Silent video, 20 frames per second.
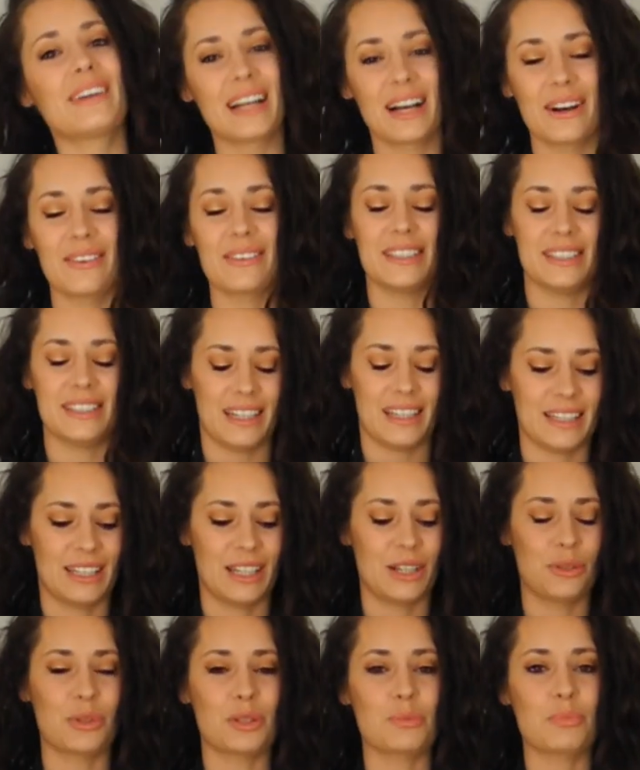when I was
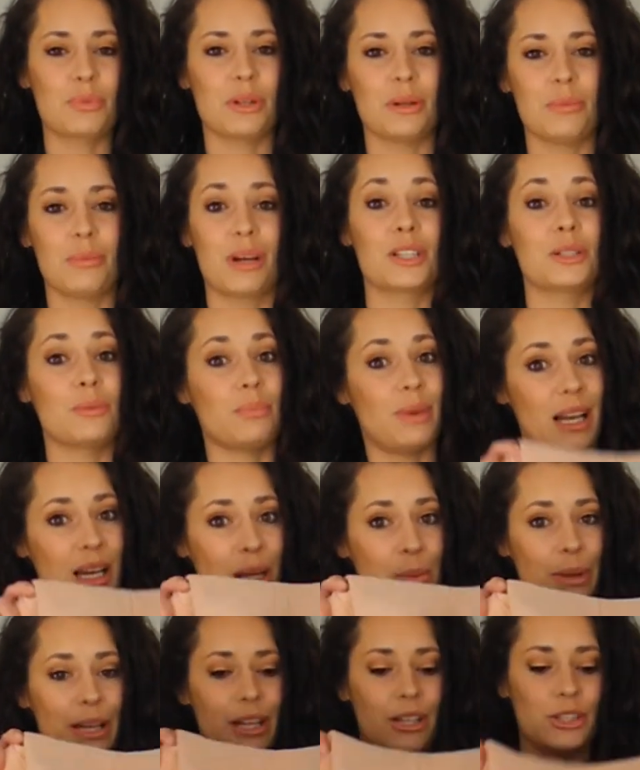younger, it was pretty much a
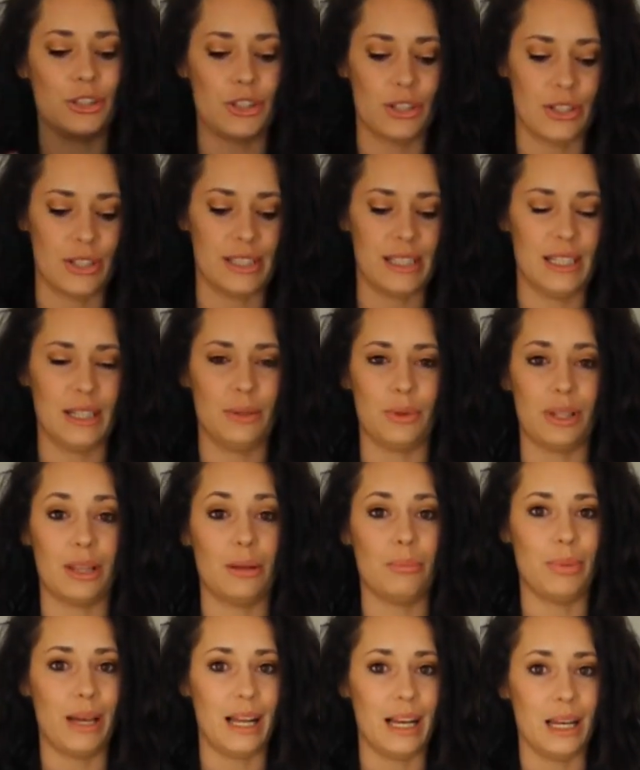ballet pink jersey with
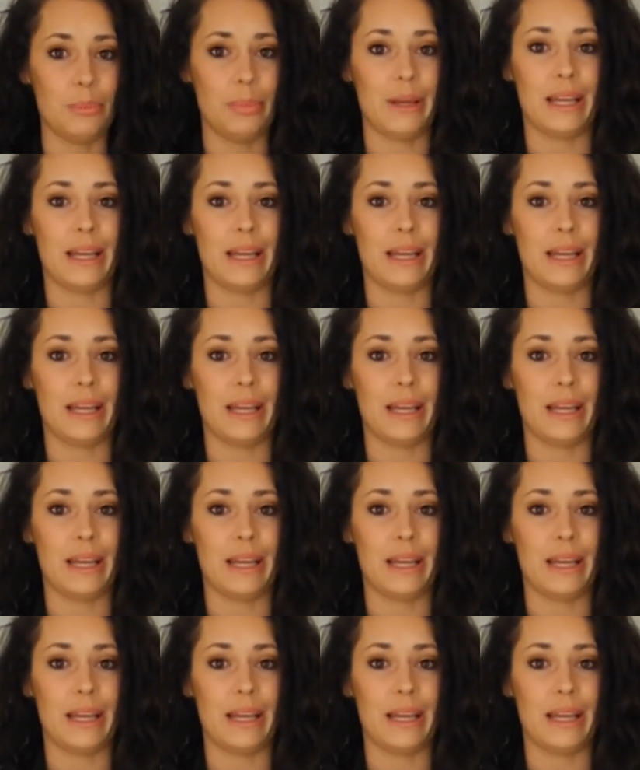a ballet